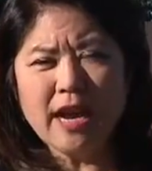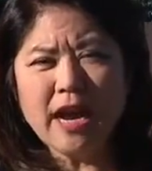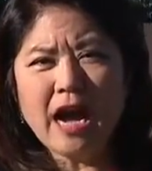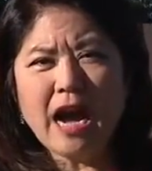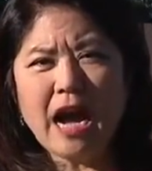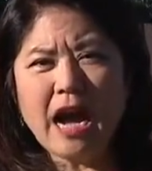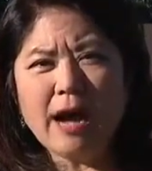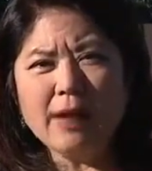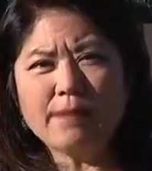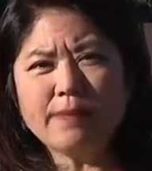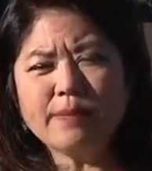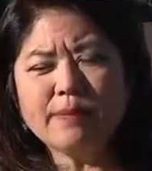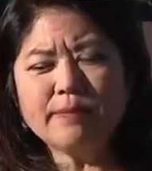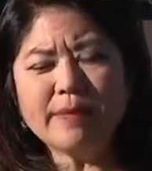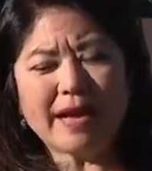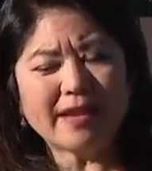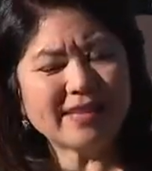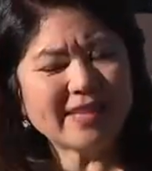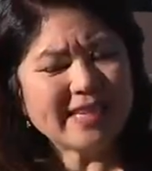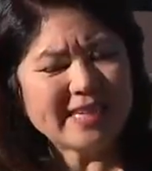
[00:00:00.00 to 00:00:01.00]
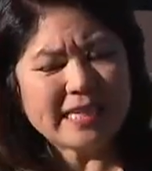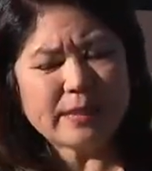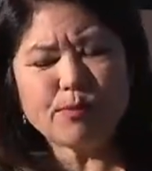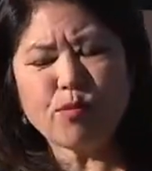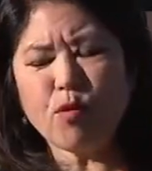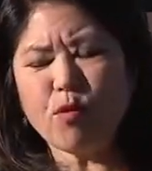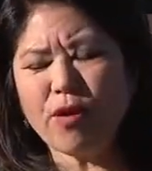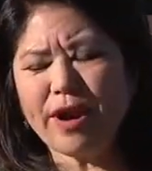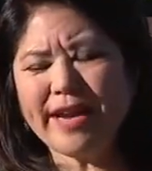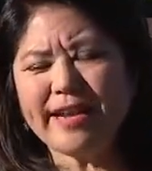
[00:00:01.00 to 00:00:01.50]
Uh, at this
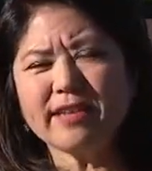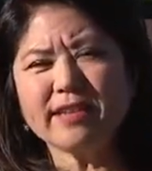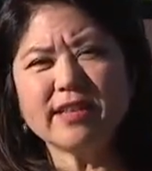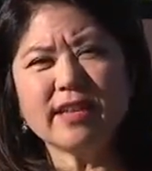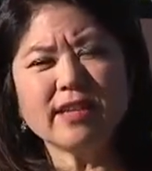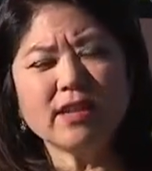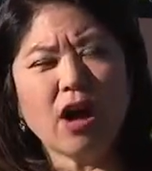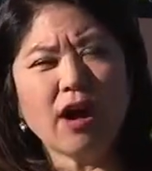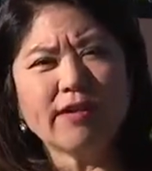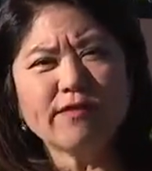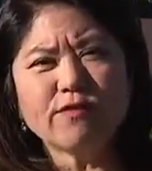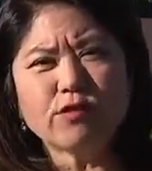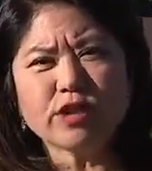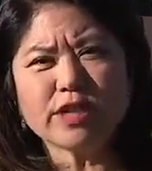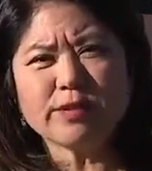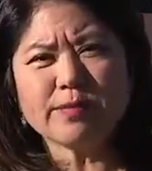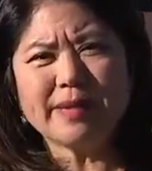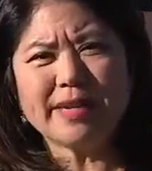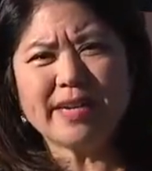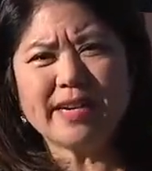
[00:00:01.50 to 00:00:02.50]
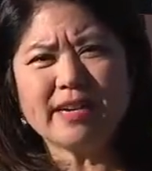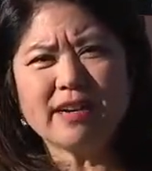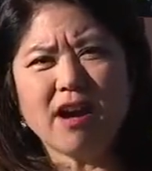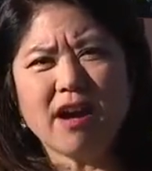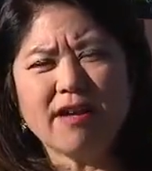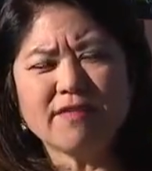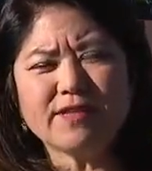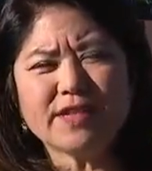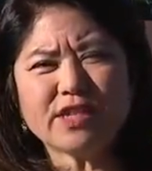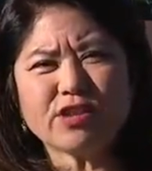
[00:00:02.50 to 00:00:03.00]
point, the law enforcement
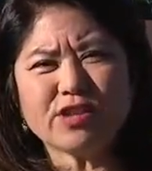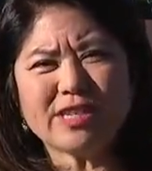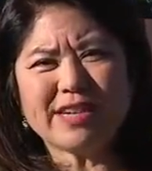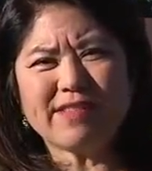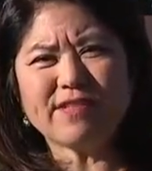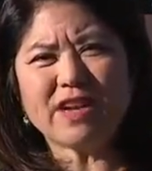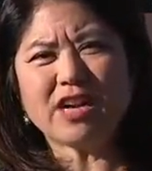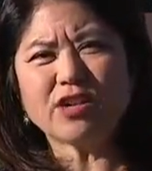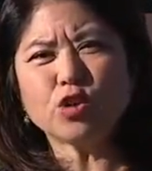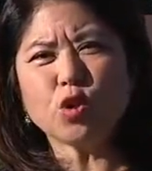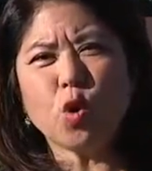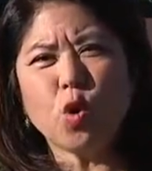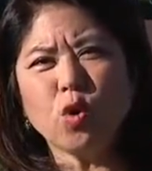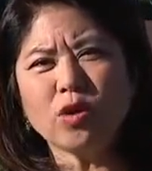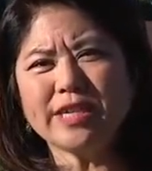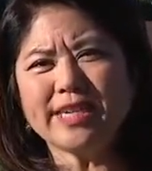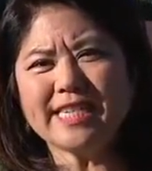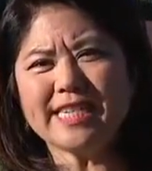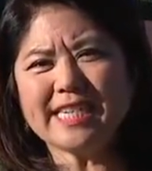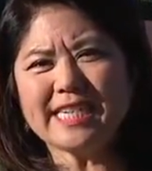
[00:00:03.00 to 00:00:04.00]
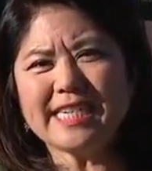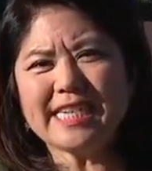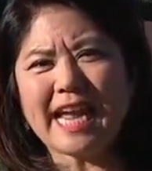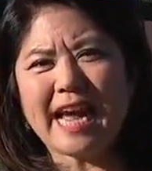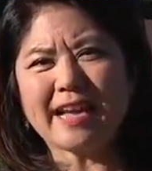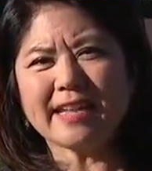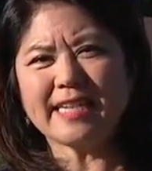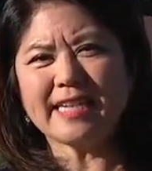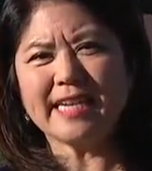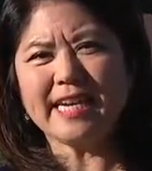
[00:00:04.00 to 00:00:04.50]
officers have not told us
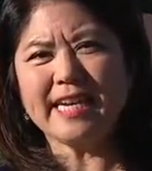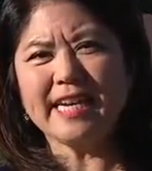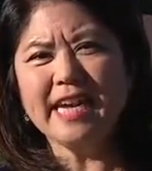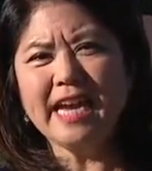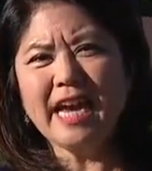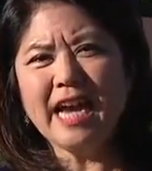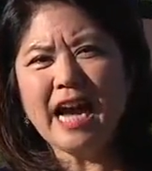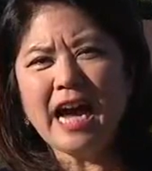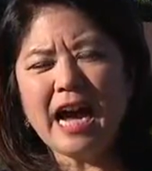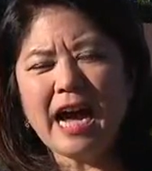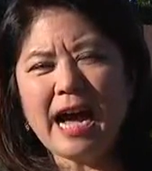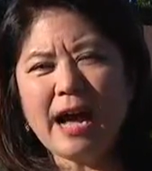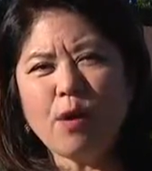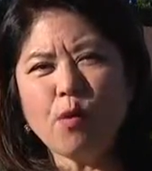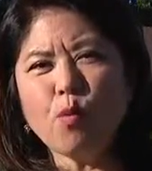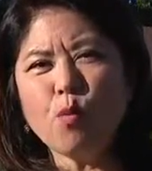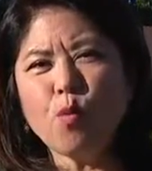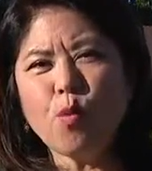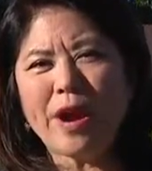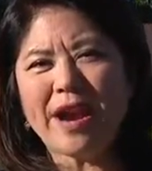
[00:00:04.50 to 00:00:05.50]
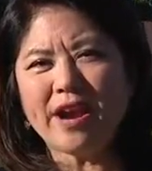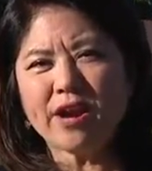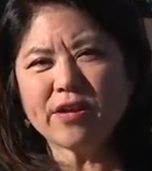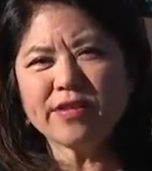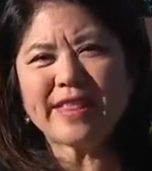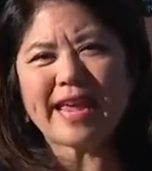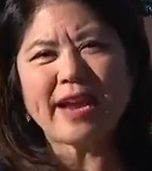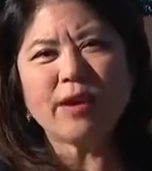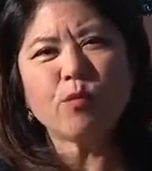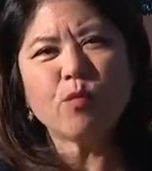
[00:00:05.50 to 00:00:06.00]
exactly uh, where
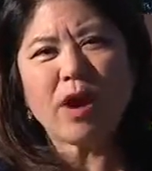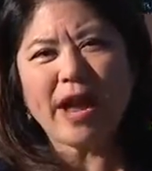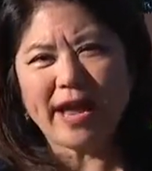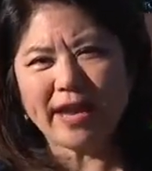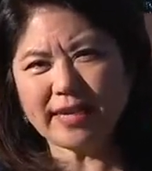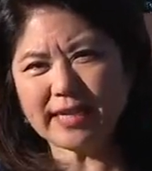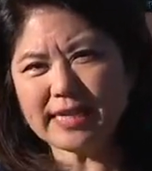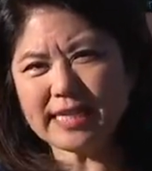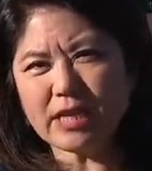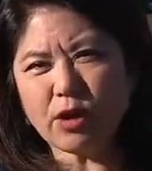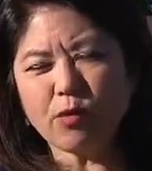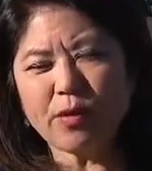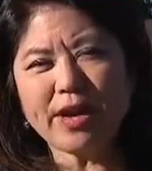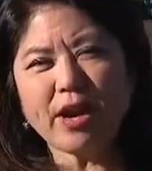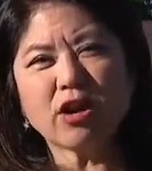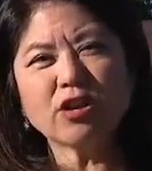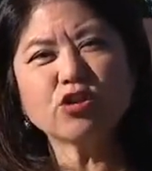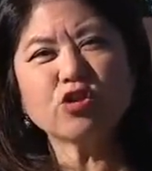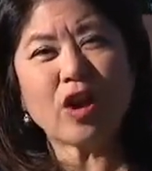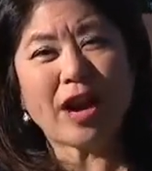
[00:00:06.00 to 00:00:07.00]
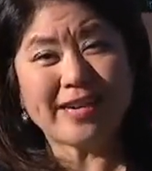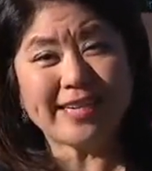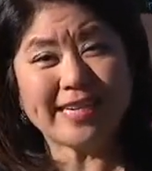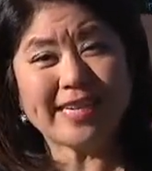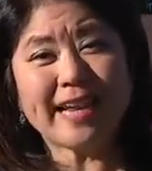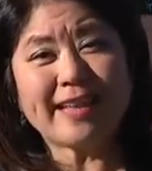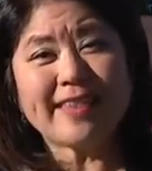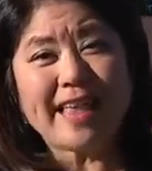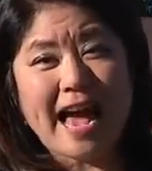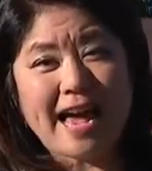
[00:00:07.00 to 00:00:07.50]
they went, so we are trying to
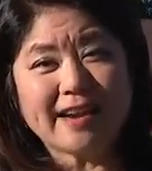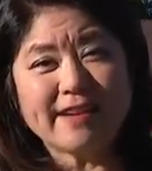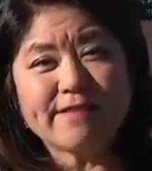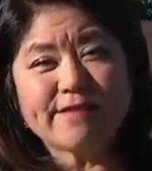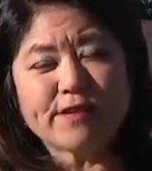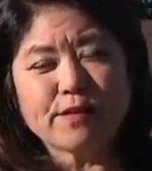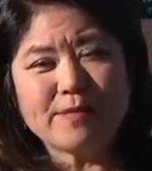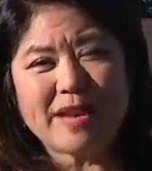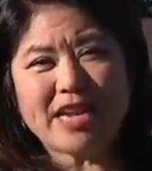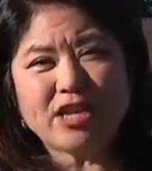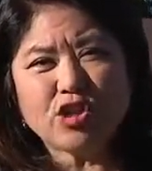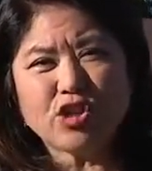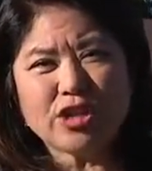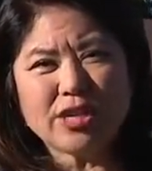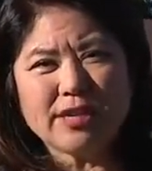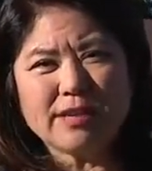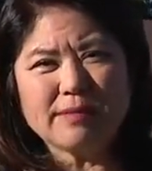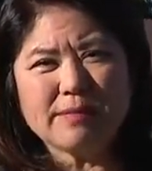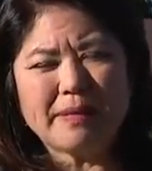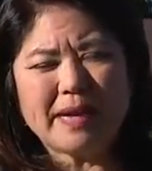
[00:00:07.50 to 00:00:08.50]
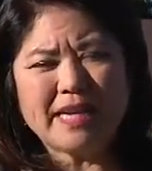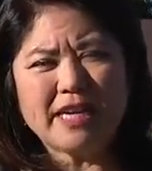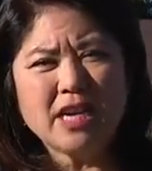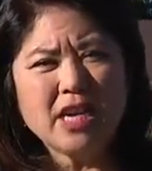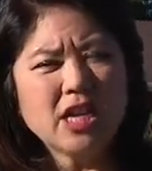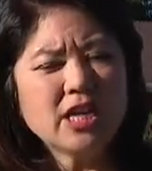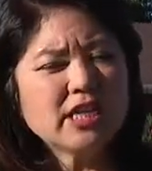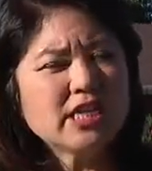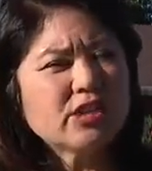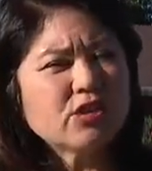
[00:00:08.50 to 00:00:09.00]
get that information. But
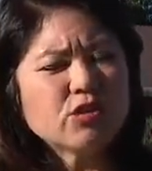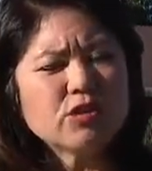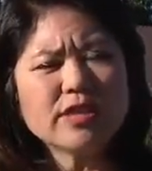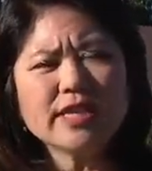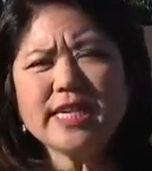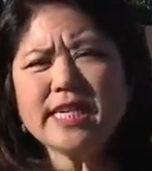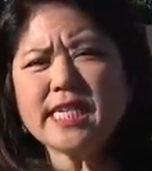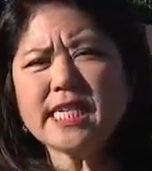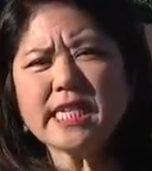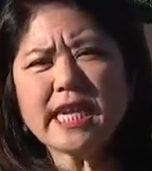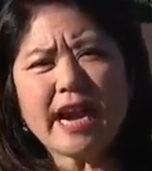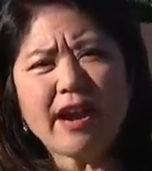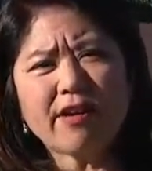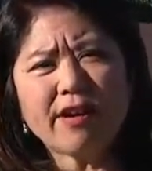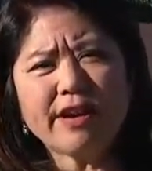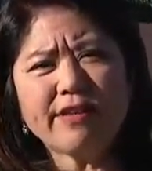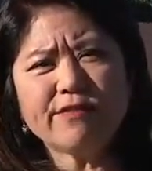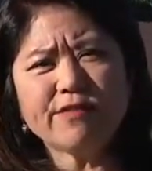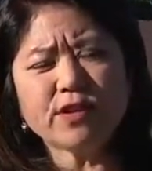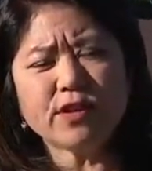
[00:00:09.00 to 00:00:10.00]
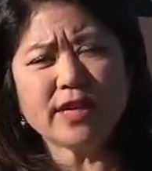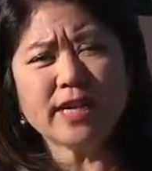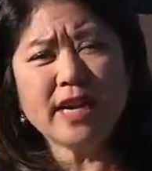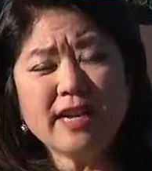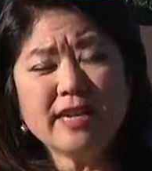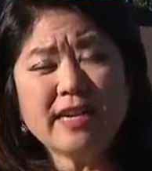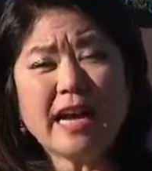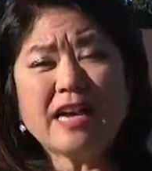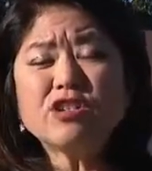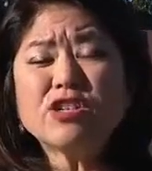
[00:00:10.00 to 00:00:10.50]
certainly scary for
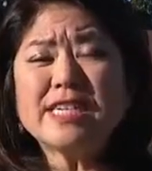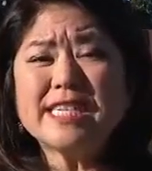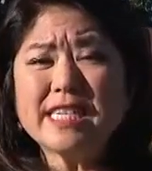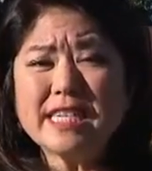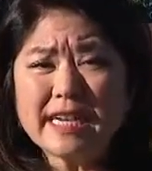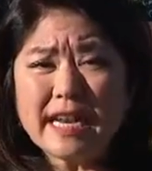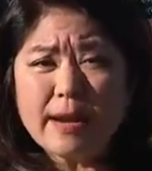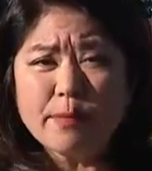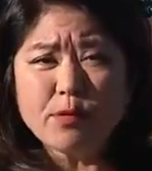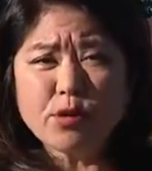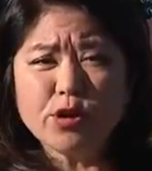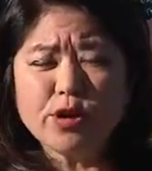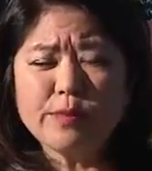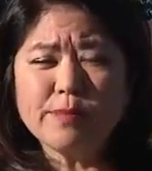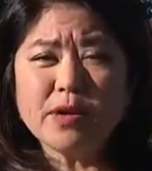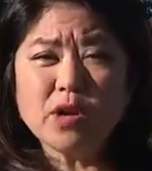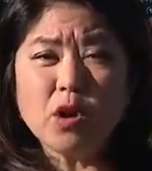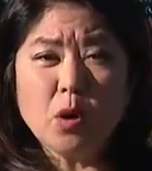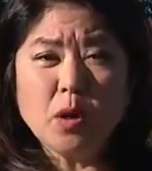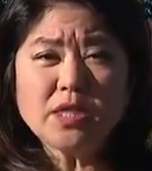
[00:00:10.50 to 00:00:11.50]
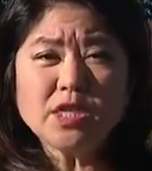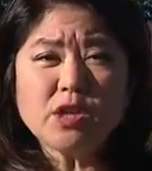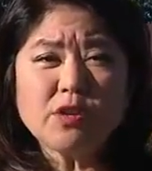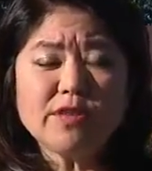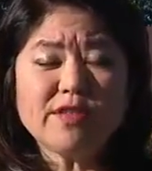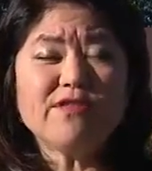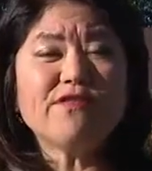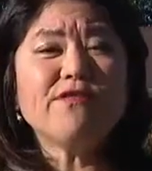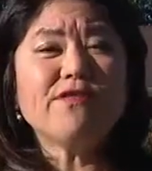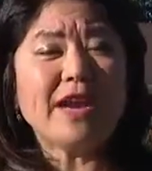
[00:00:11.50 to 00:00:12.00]
not just the neighborhood, but also
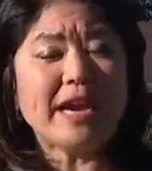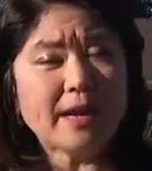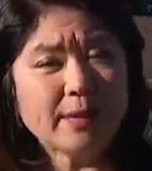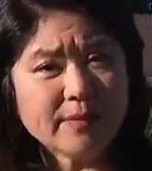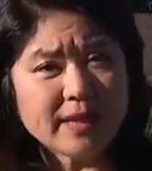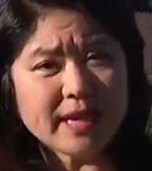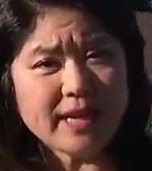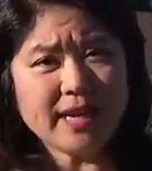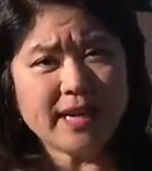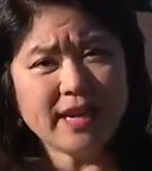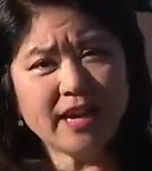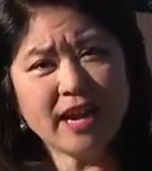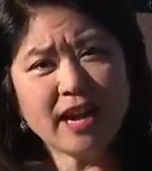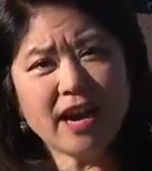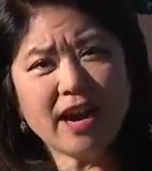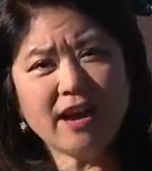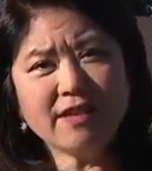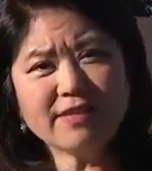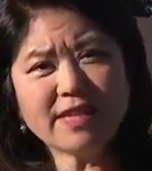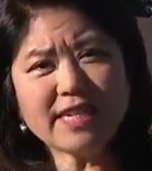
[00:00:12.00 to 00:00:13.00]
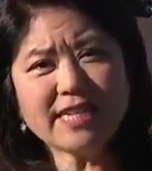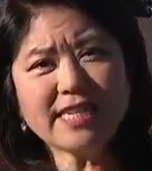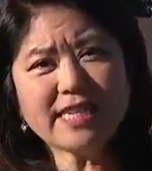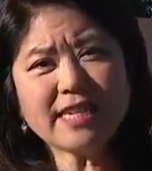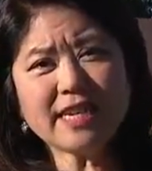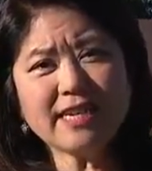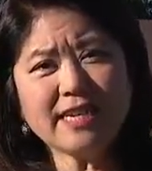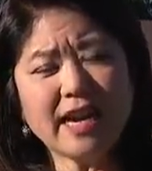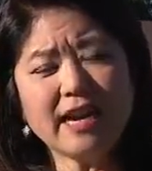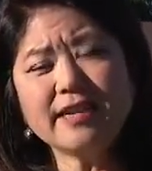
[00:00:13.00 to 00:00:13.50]
the family family of this
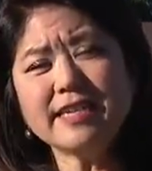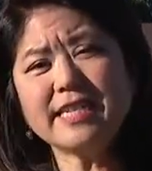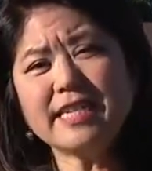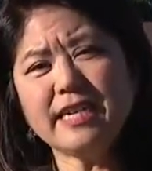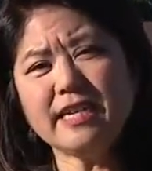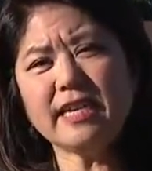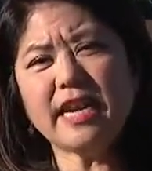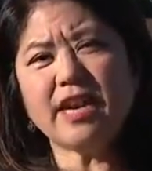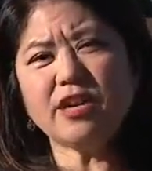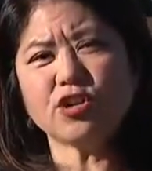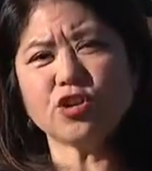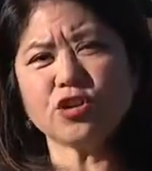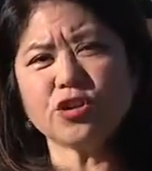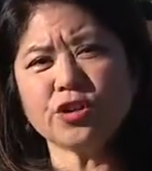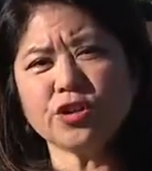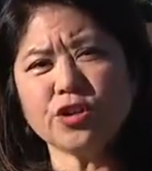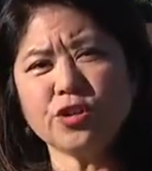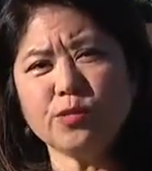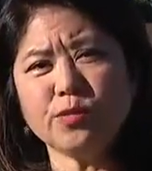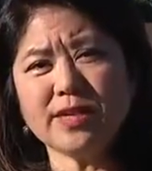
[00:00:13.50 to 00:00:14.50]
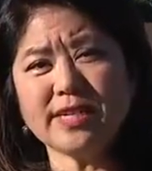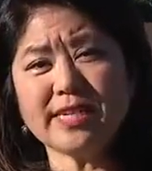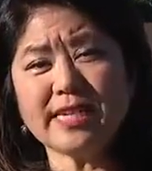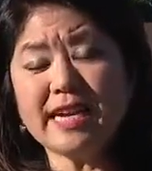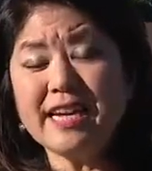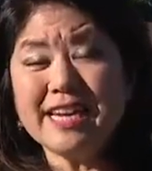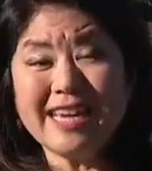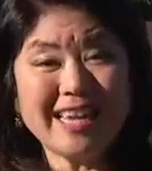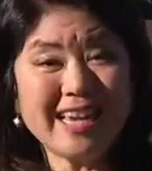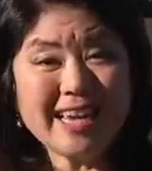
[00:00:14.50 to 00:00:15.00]
young teenager who was
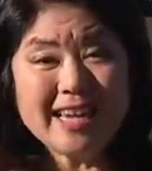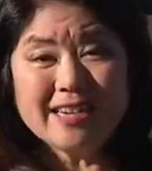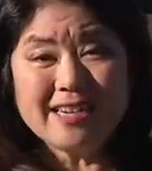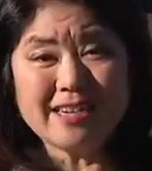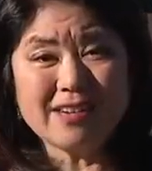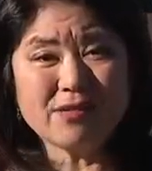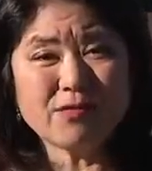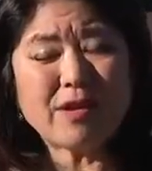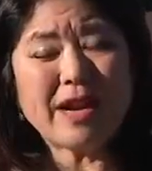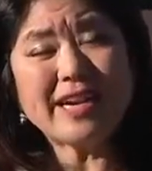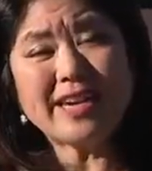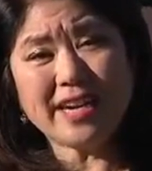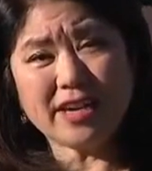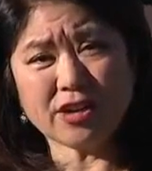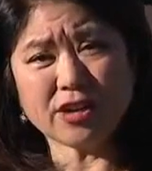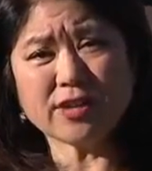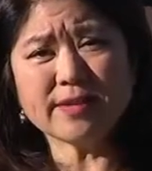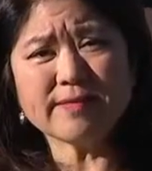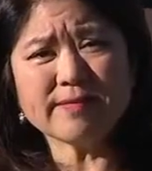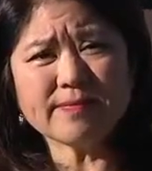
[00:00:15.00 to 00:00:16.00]
hit right here.